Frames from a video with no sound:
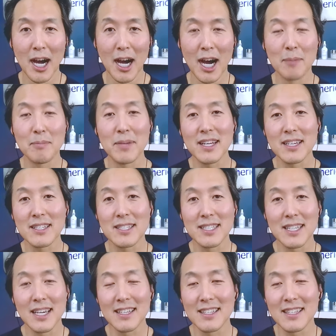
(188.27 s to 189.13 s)
Uh,
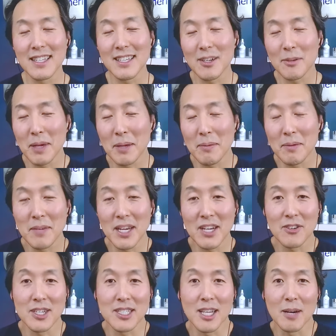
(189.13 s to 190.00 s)
because you know, people
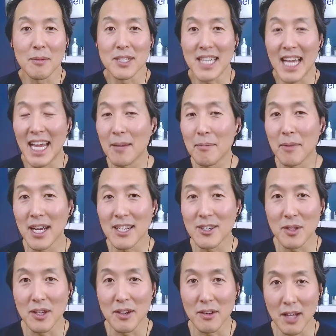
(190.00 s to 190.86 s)
may trust almost
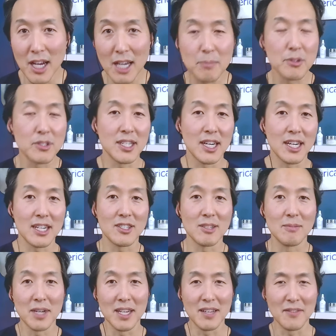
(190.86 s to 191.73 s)
anybody to do their
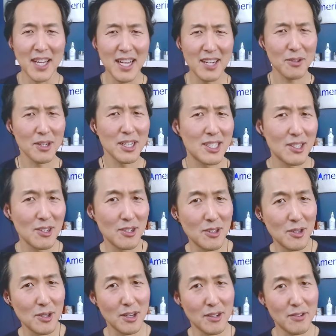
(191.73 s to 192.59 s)
liposuction, but if they trust you
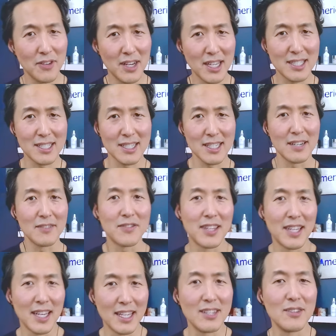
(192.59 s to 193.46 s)
to do your
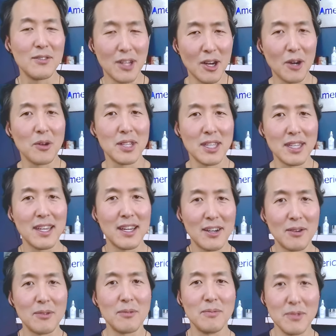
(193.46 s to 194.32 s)
facelift, then you know that
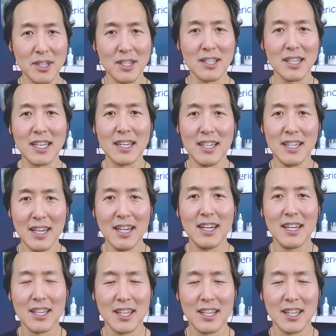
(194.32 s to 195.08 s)
they're really,